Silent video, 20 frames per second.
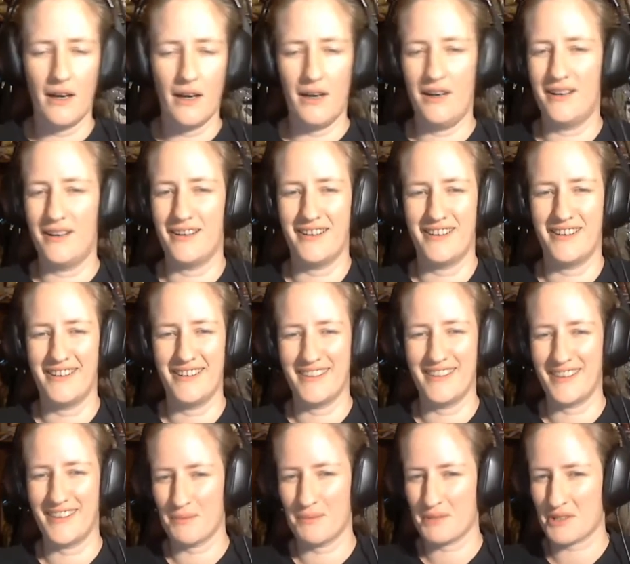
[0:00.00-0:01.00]

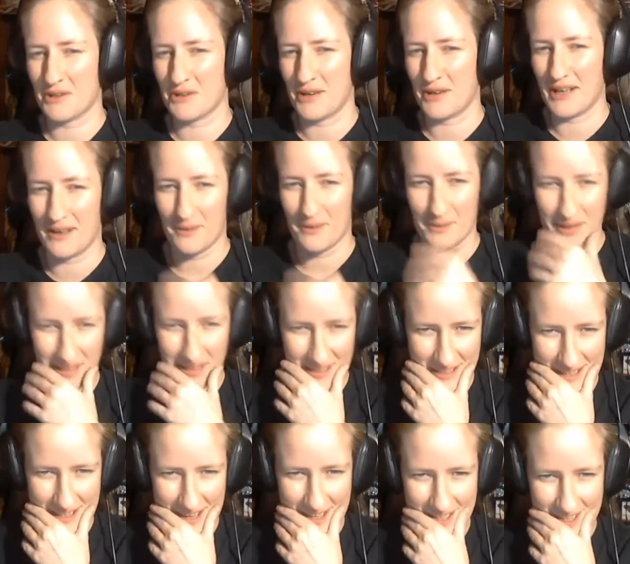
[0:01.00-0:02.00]
I'm sorry, I don't
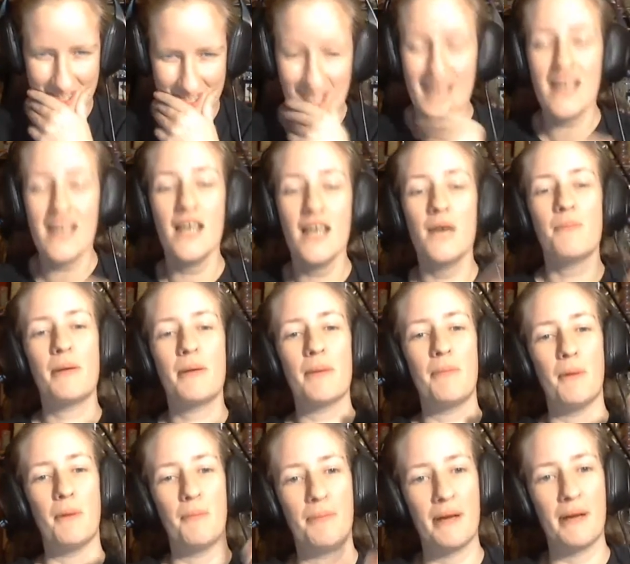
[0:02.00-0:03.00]
kiss ass.
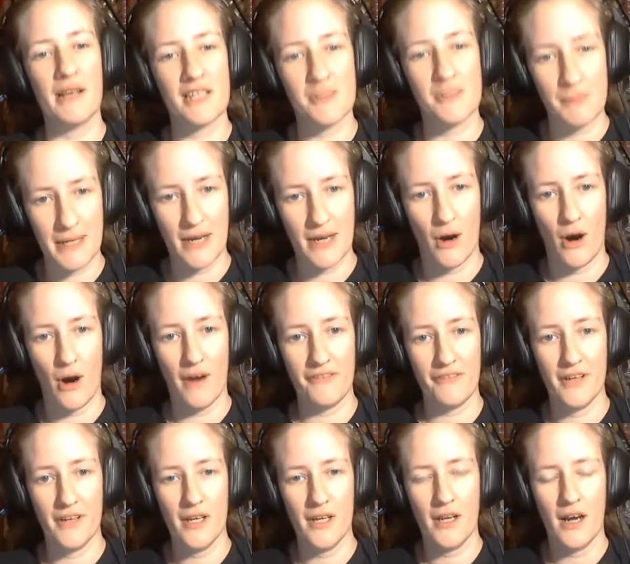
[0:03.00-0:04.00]
People piss me
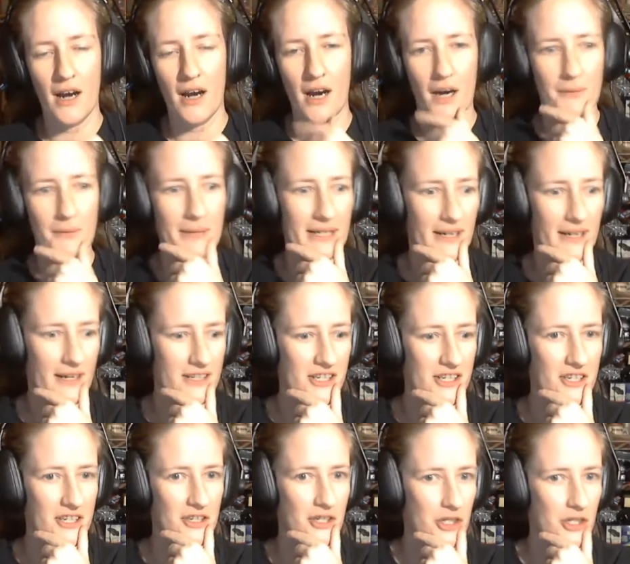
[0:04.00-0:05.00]
off, um, and I
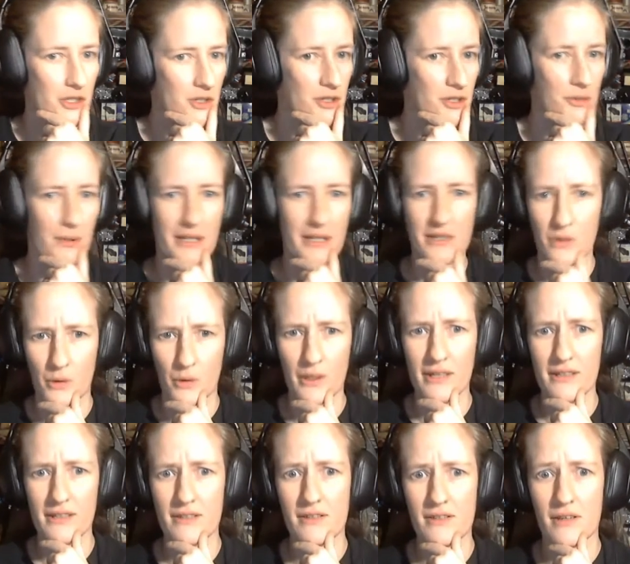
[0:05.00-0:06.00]
just choose to ignore
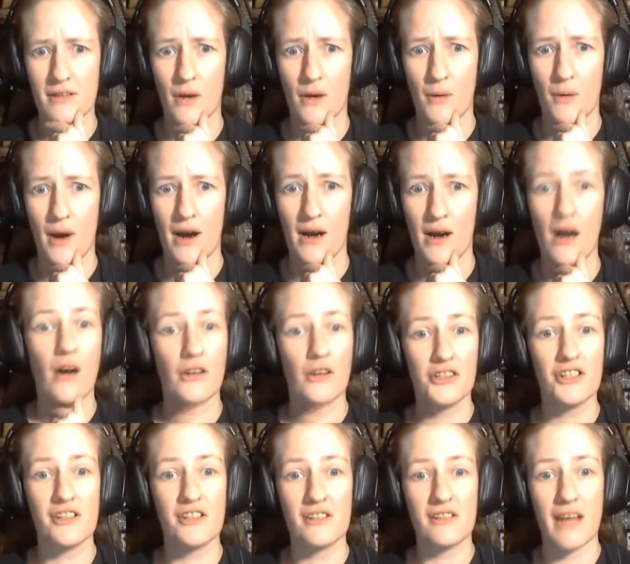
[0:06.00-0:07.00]
it. So uh, I'll
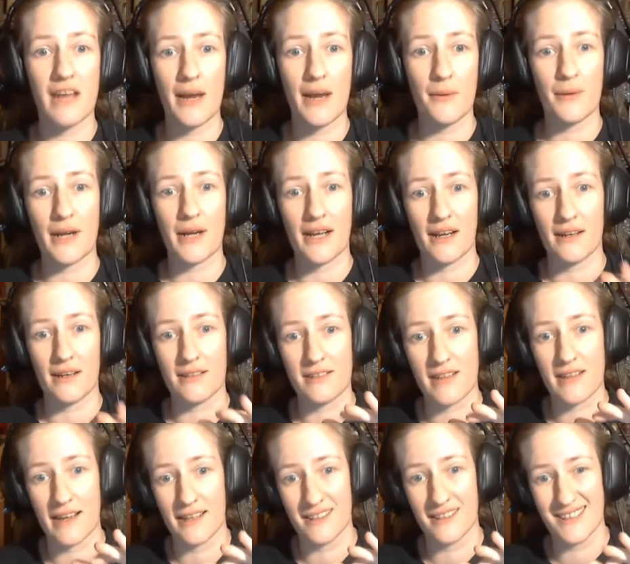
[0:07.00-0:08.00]
just say what I gotta
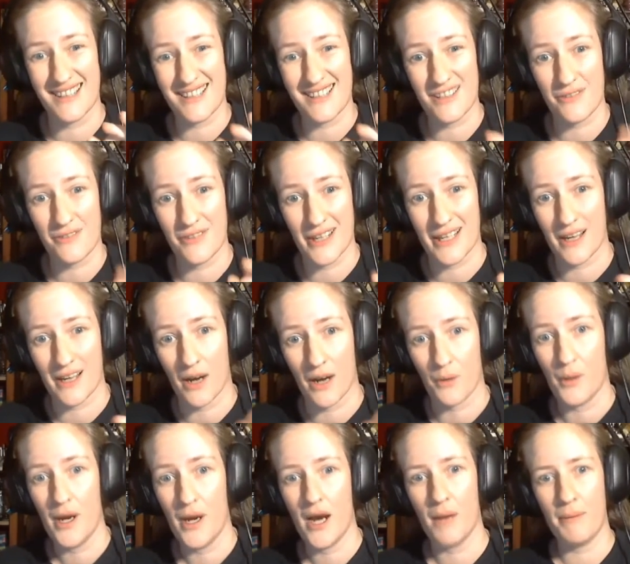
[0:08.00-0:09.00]
say in this
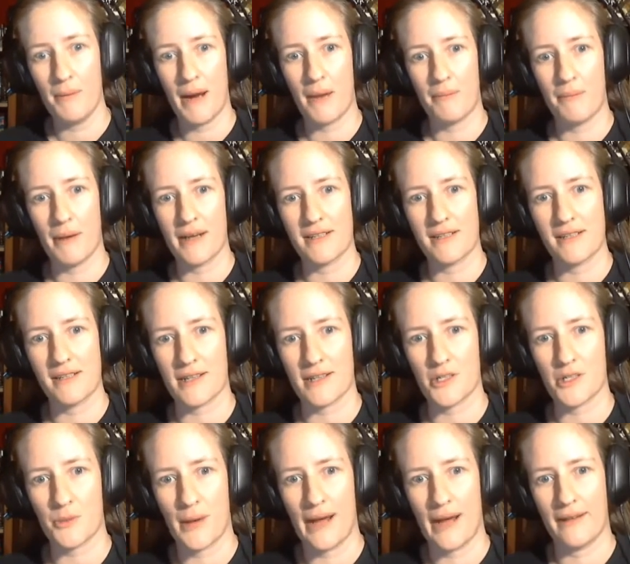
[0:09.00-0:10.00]
video about
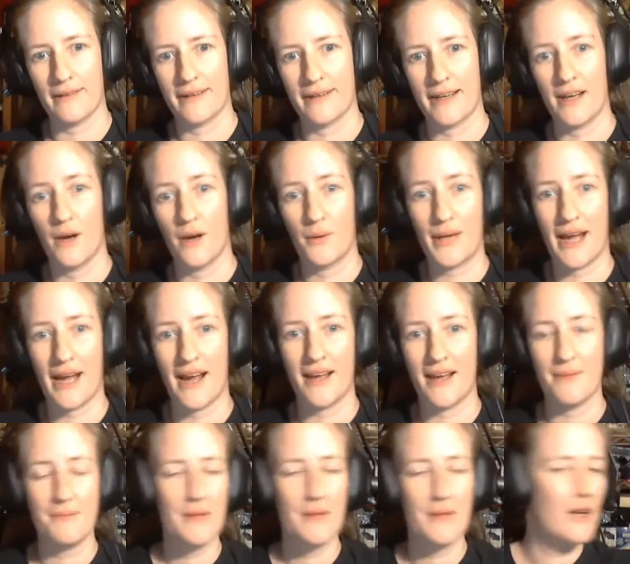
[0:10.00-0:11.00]
bisexuality,
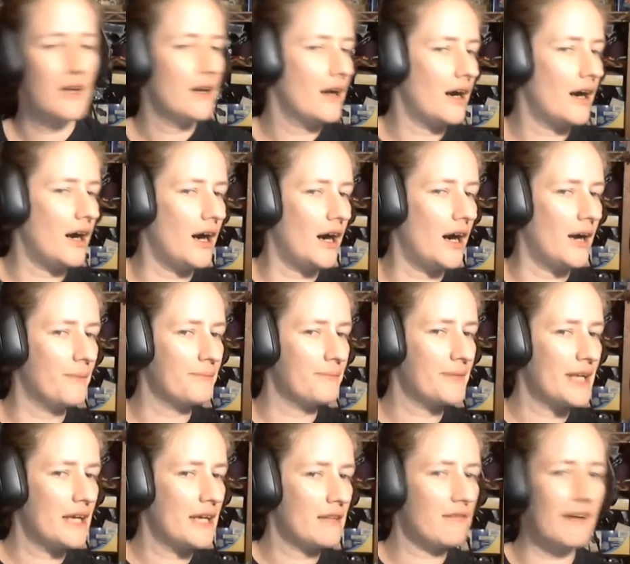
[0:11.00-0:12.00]
okay? Um,
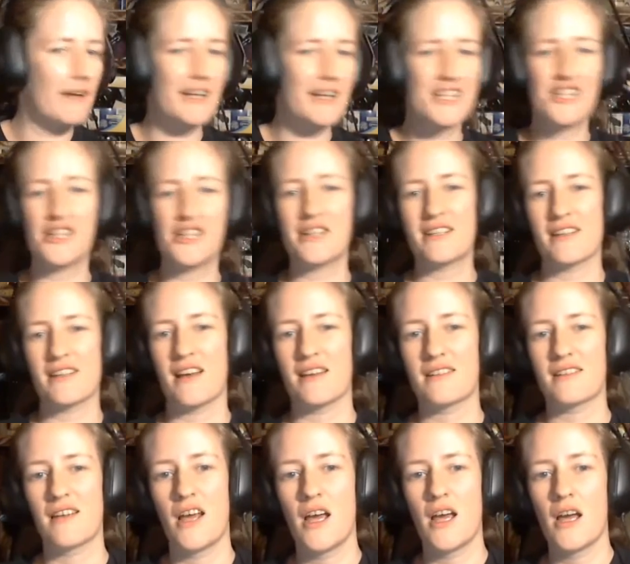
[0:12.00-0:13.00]
like she
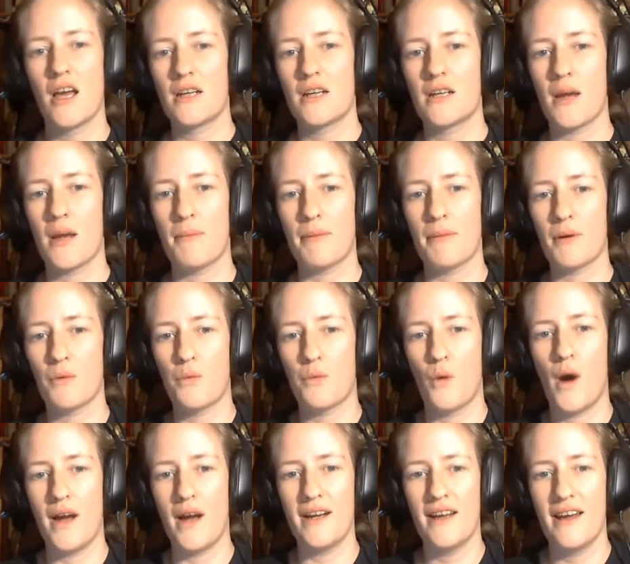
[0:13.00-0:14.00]
says, number
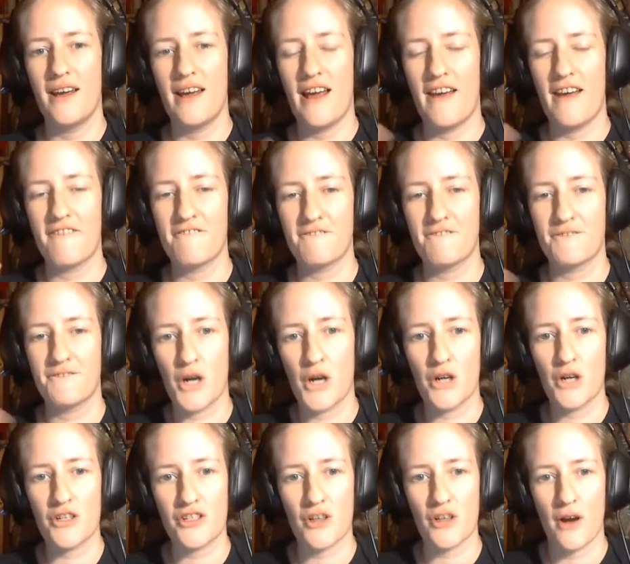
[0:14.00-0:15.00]
one, and
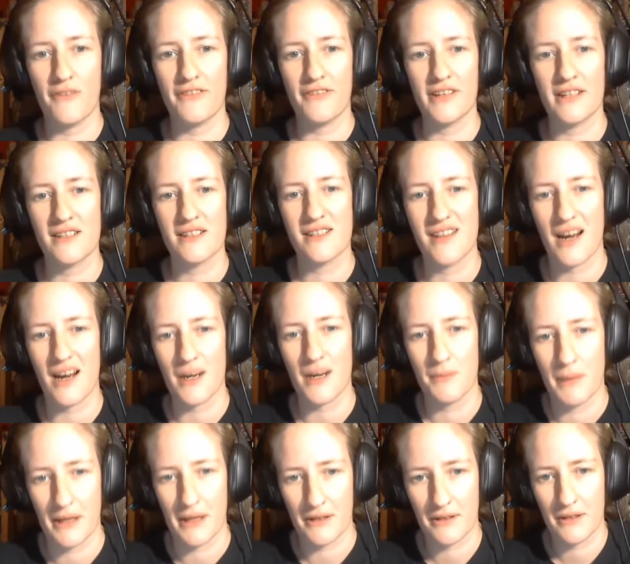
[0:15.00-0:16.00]
first off, it is not a
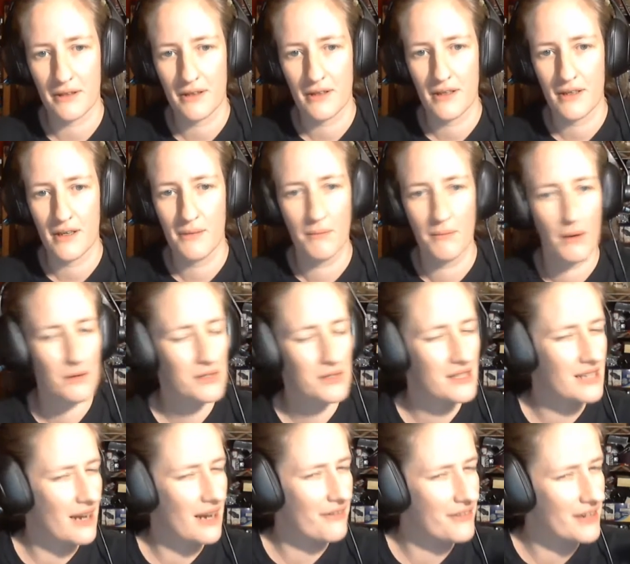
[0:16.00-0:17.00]
myth. Most
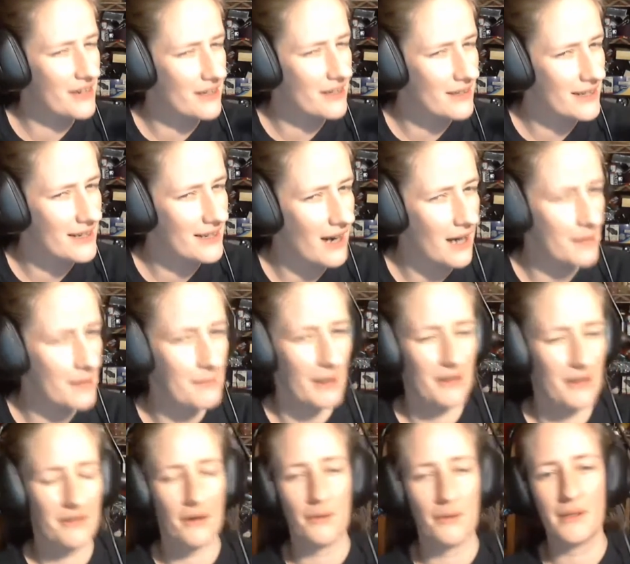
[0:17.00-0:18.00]
definitely not a
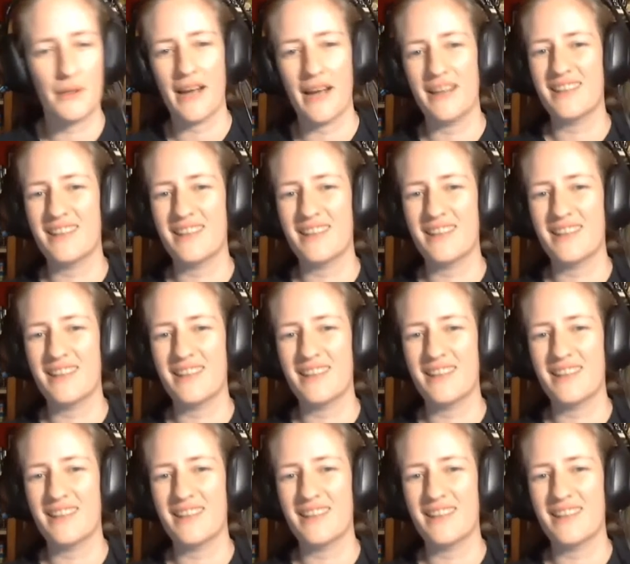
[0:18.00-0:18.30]
myth, okay?